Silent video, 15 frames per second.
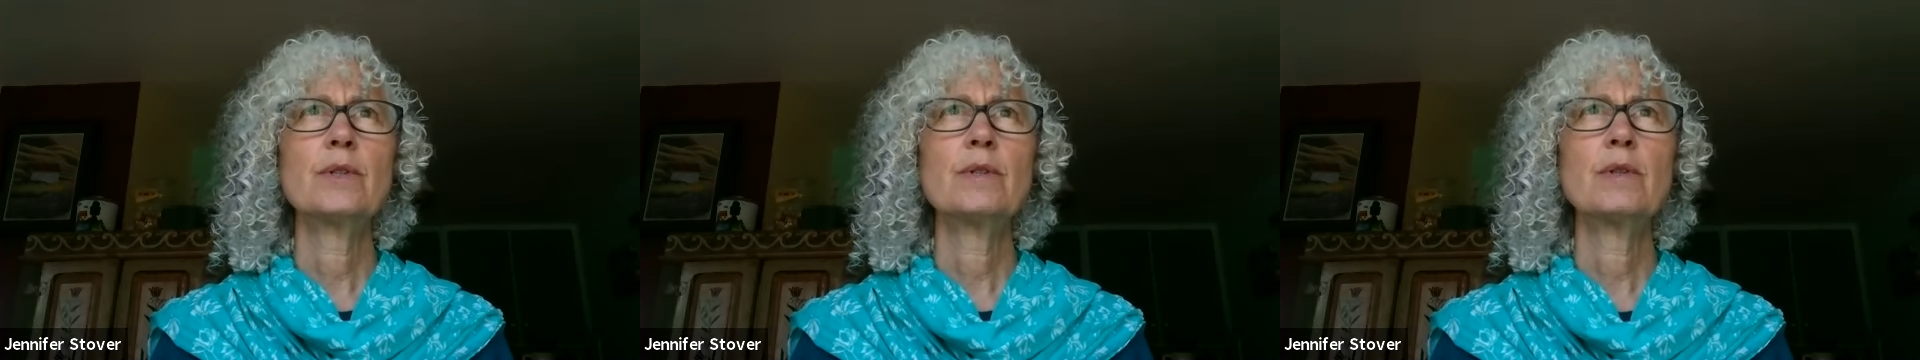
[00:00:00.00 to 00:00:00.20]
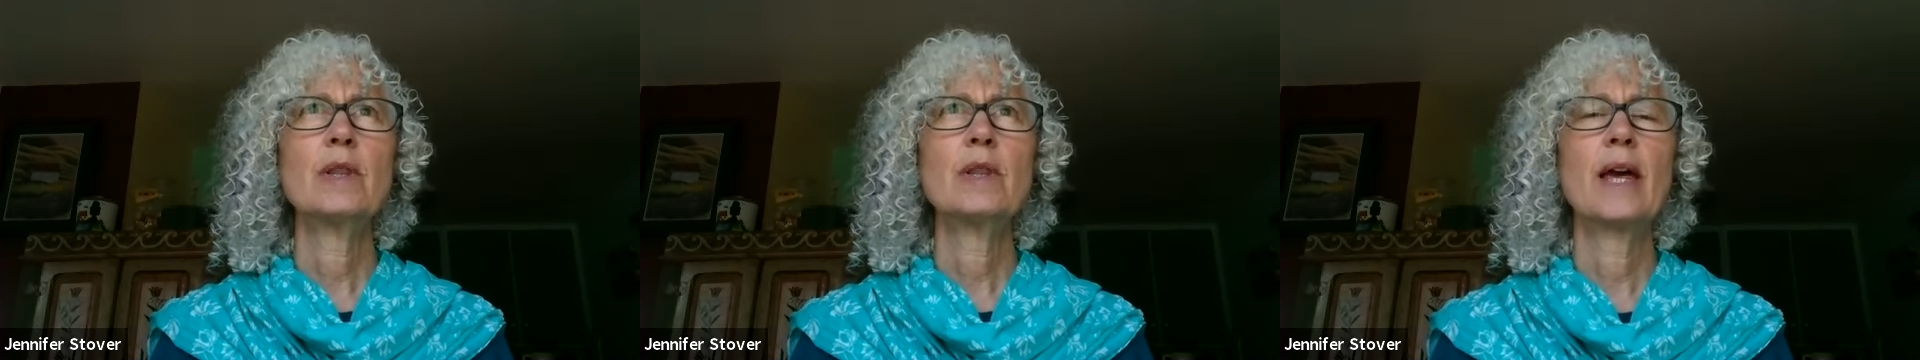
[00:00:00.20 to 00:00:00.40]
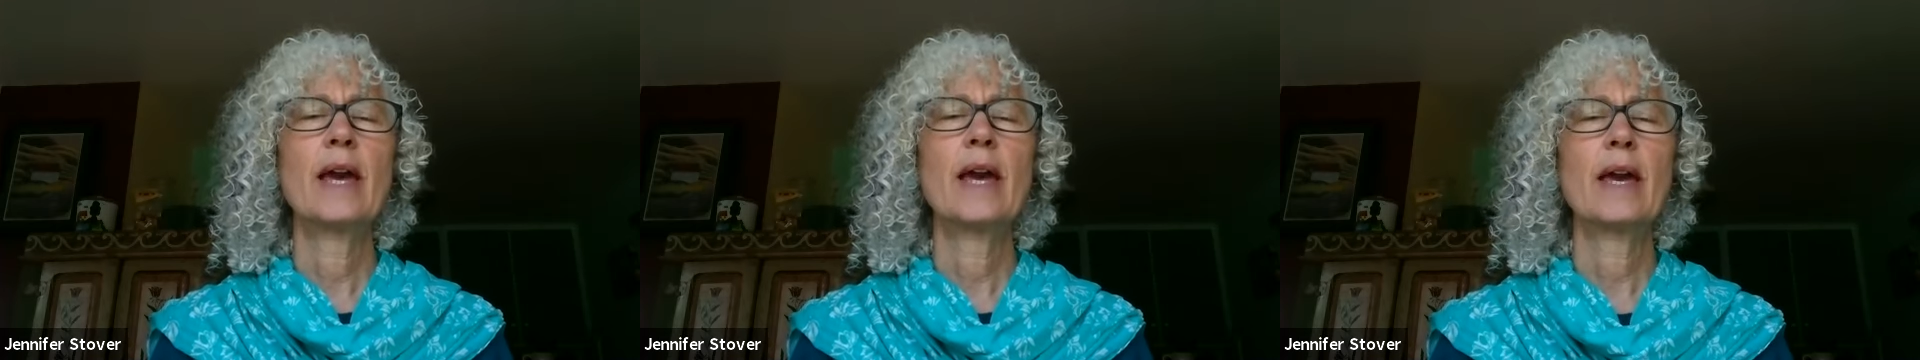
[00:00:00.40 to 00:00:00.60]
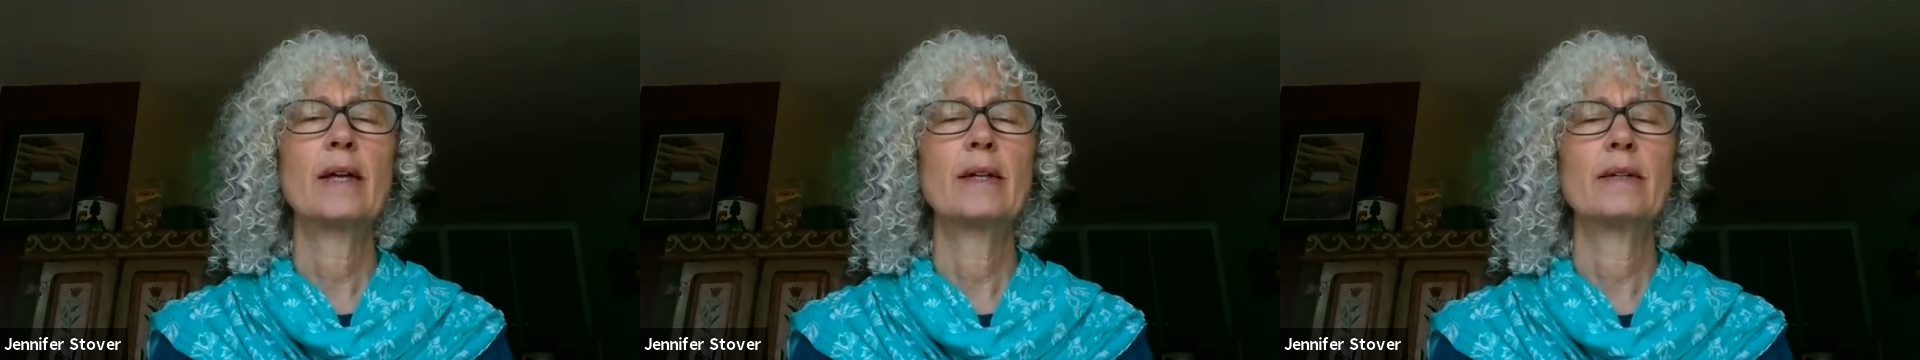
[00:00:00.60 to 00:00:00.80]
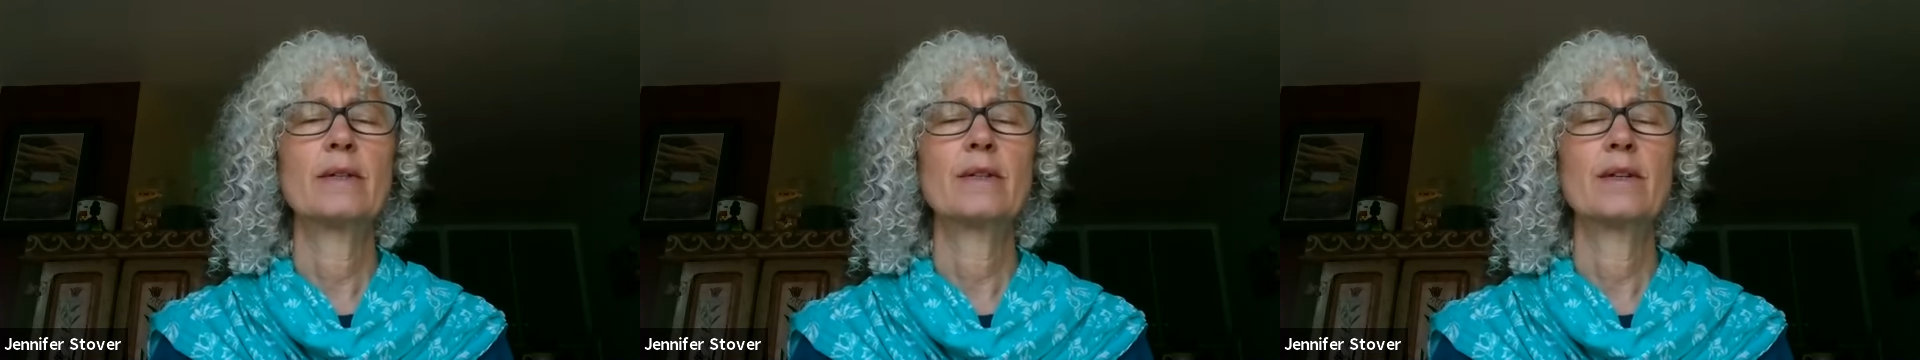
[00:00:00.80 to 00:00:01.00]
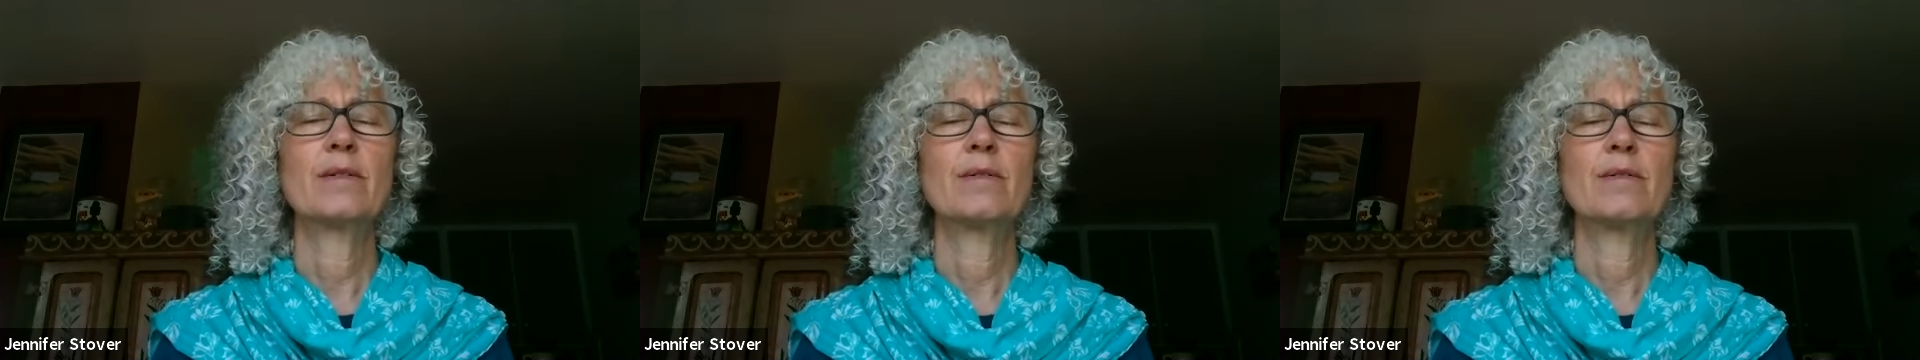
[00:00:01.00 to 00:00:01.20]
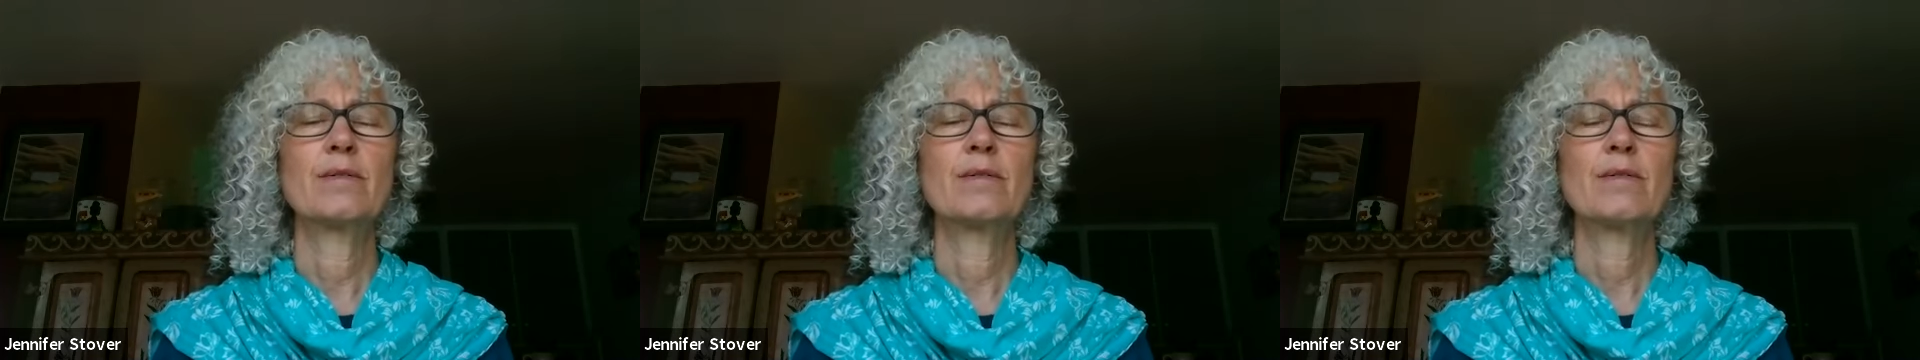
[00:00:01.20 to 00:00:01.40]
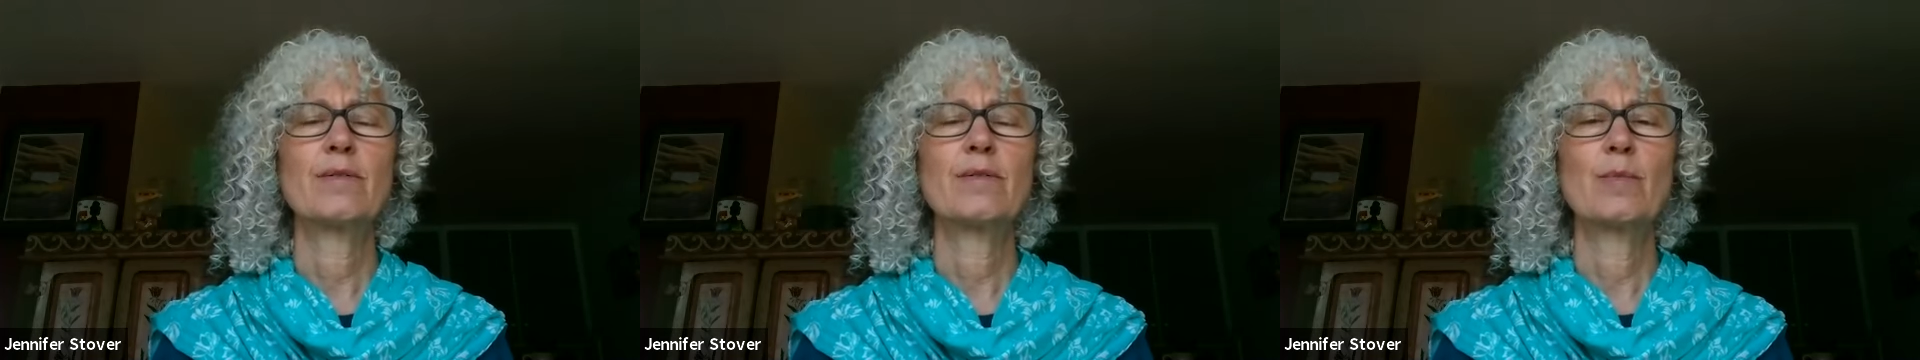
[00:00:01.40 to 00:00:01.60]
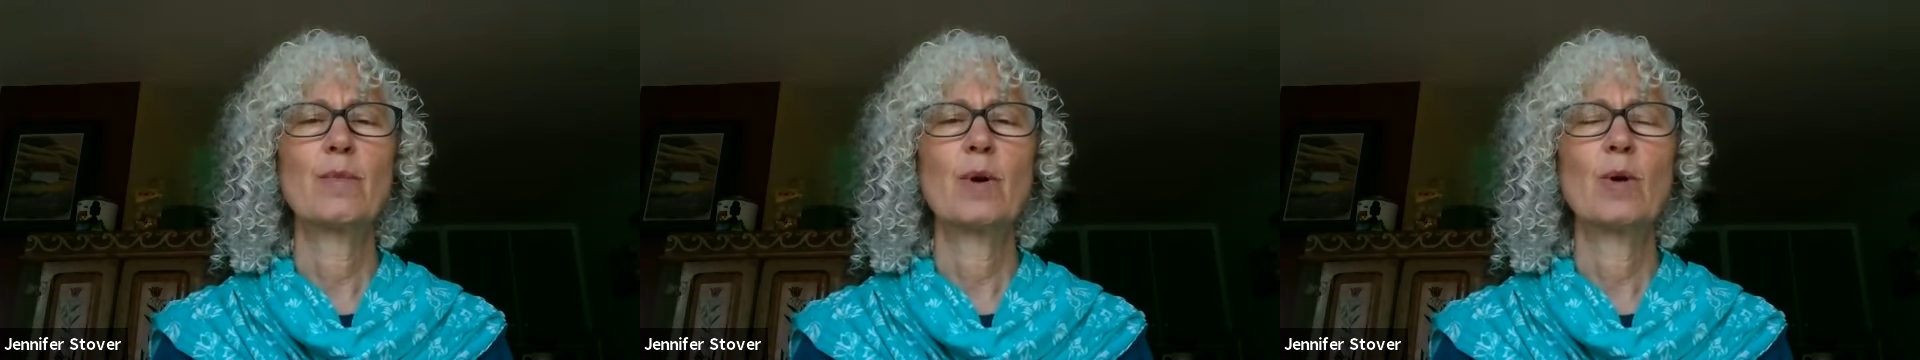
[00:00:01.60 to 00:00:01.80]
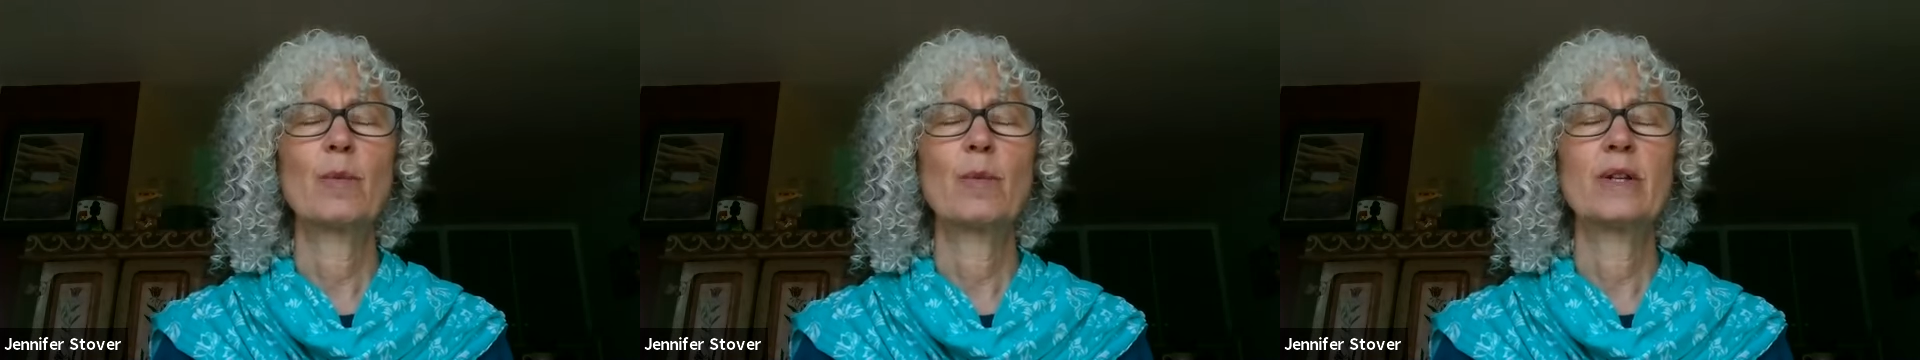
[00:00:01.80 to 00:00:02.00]
land for a
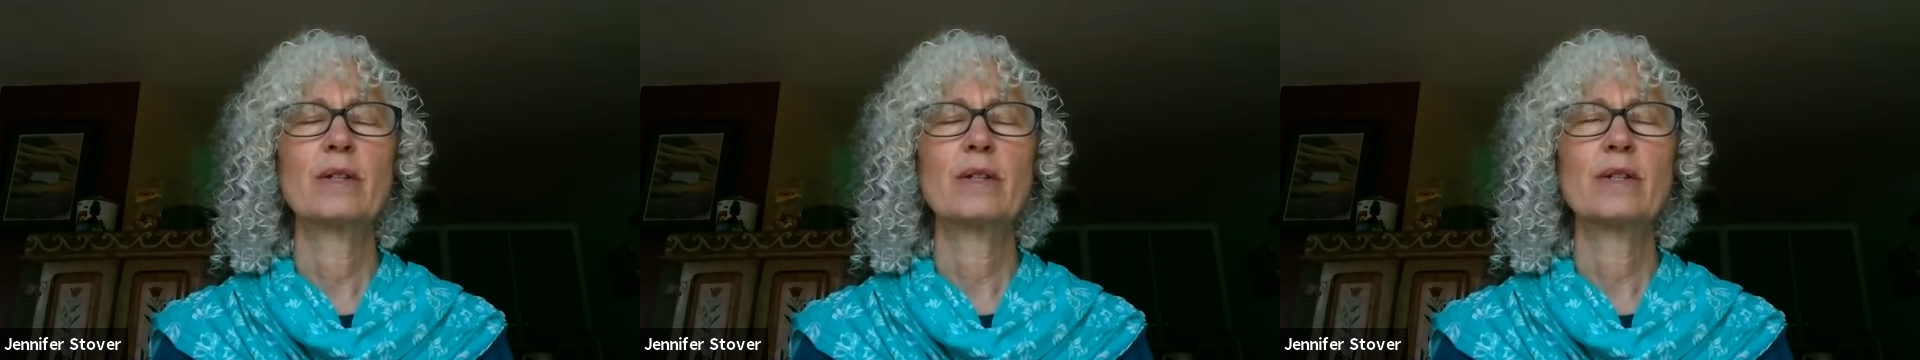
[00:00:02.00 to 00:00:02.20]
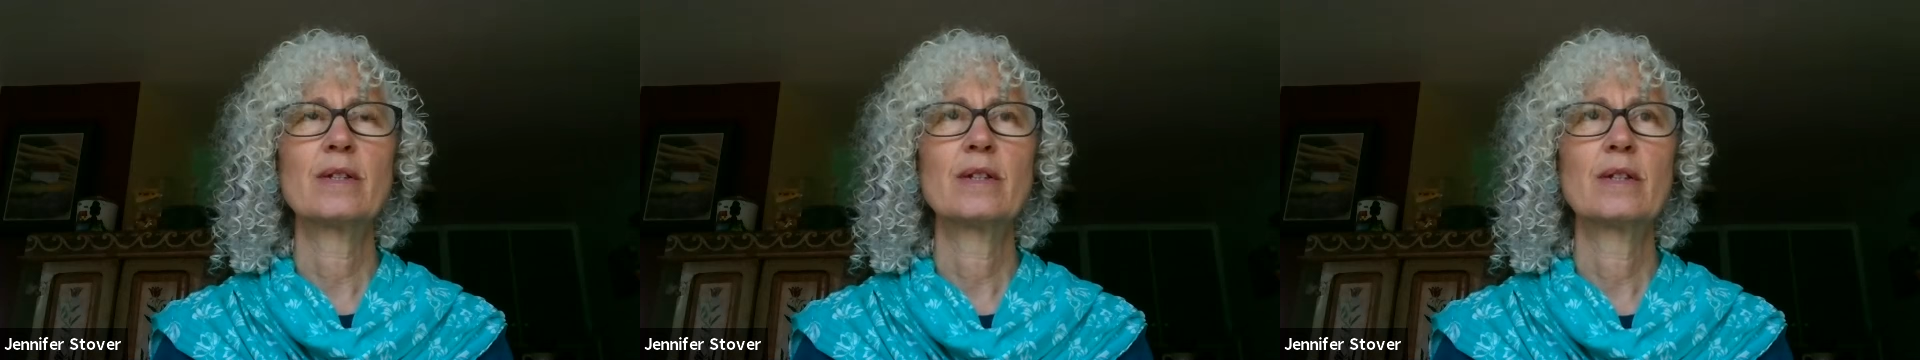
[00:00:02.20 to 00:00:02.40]
moment.